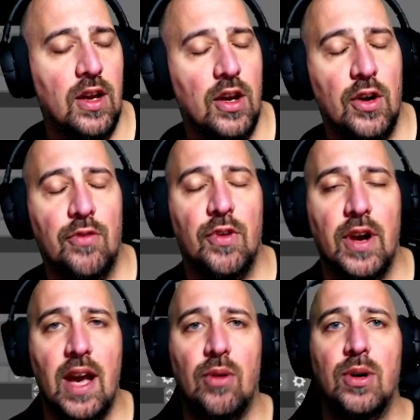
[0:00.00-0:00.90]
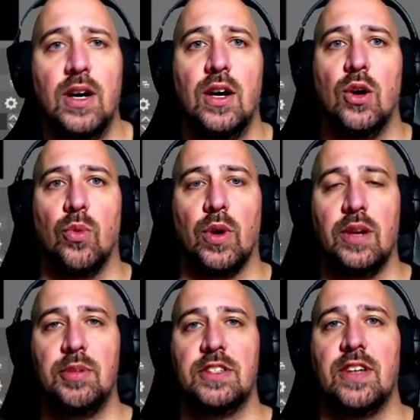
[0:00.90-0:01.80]
for now, we're going to
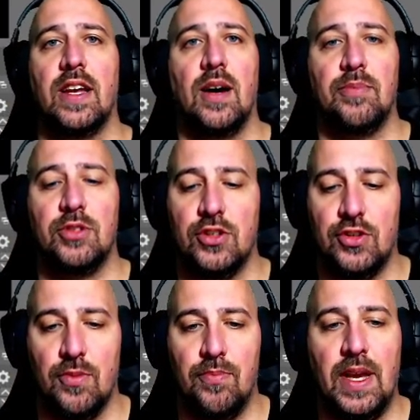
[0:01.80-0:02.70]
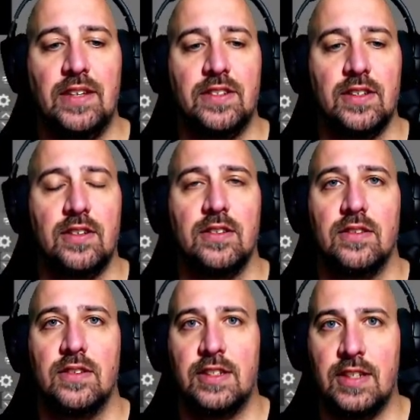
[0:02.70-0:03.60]
be setting up just your basic
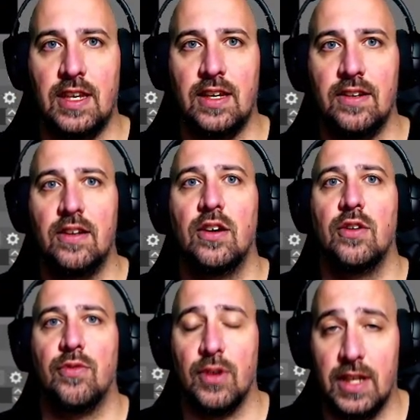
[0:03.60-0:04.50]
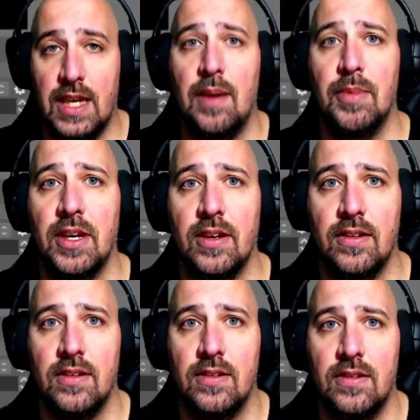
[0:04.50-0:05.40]
scene for gaming.
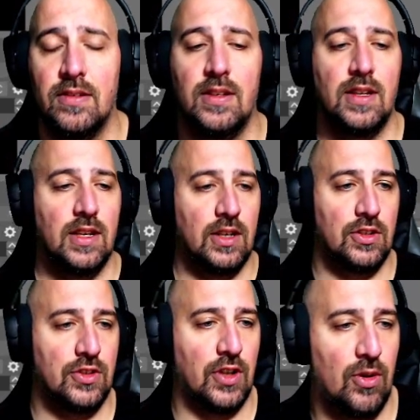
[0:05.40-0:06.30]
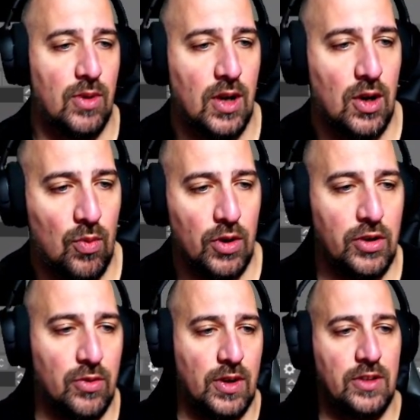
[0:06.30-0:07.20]
So what you
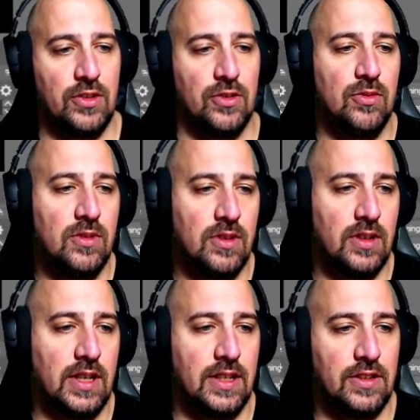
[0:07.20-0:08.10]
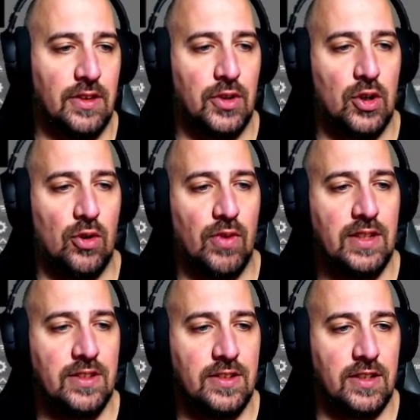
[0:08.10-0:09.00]
want to do is if you go right
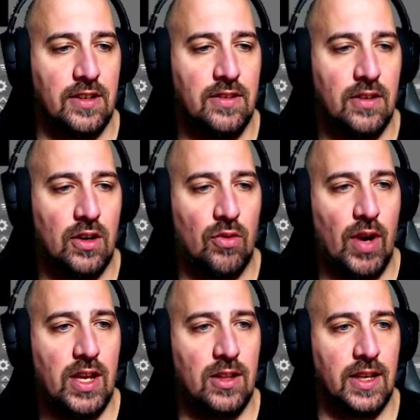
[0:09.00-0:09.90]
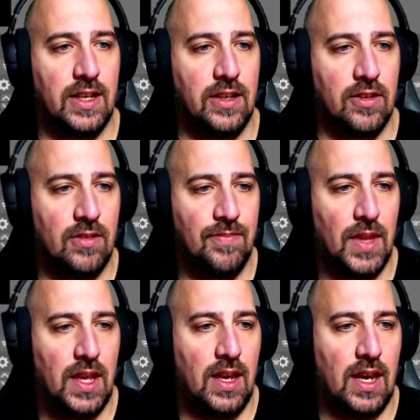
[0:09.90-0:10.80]
to scene, right click here,
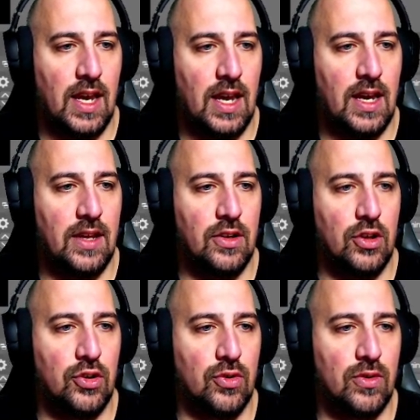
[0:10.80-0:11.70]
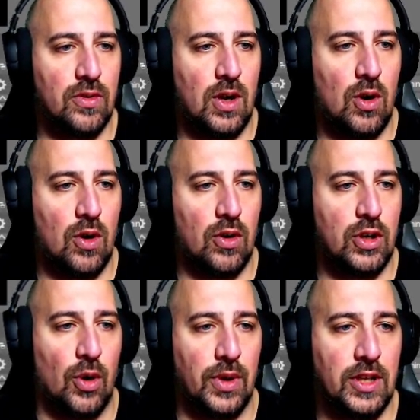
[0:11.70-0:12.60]
and you are
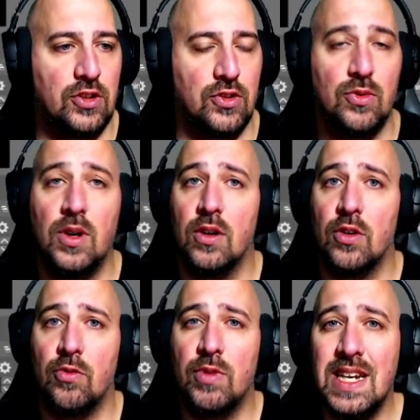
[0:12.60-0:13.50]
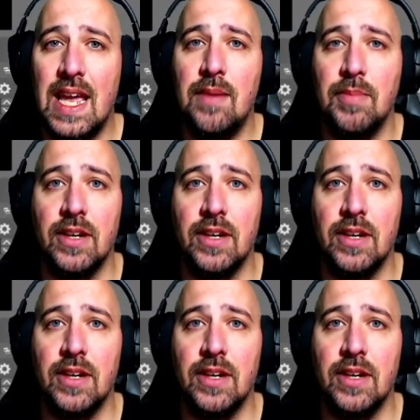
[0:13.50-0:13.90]
going to rename it.